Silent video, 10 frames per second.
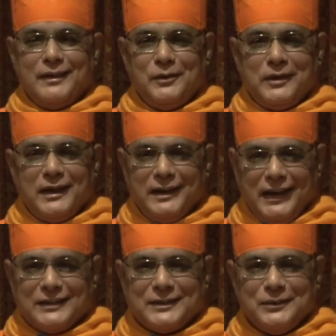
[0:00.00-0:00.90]
You can
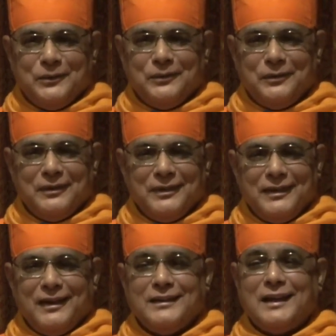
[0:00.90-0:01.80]
guess,
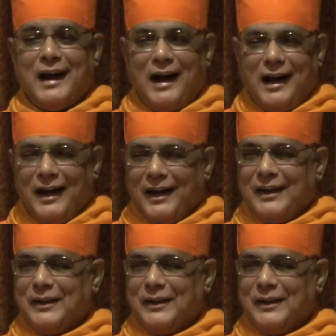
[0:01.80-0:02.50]
the I.